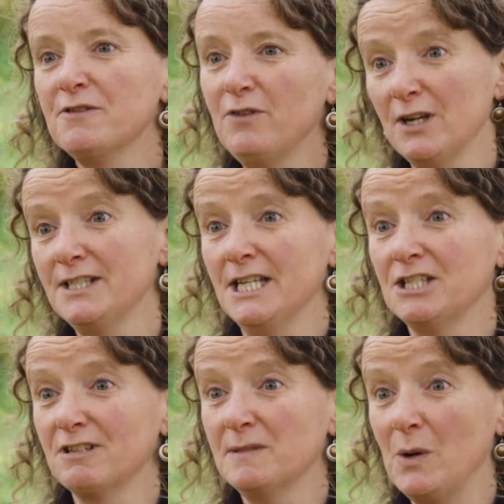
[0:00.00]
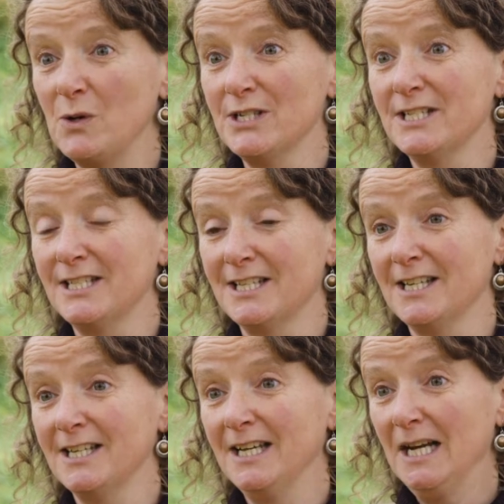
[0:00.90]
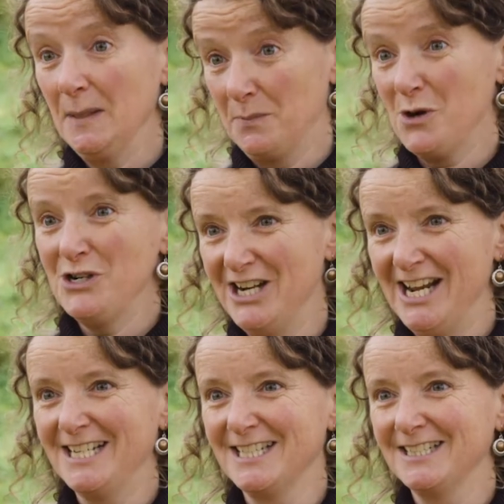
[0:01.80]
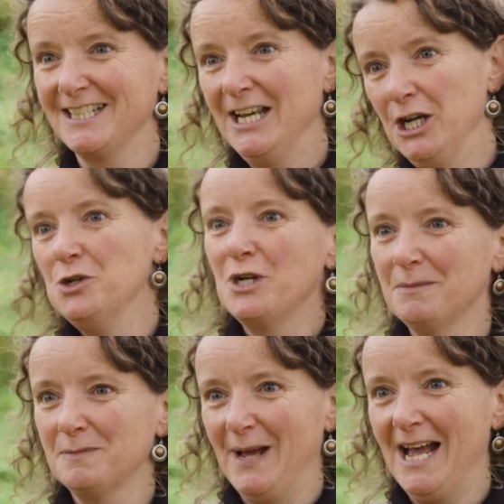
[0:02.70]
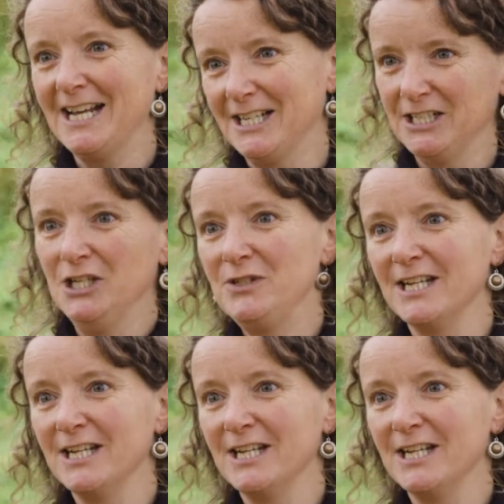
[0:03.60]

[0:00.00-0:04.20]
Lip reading: the volunteers respond to the project and who comes back and who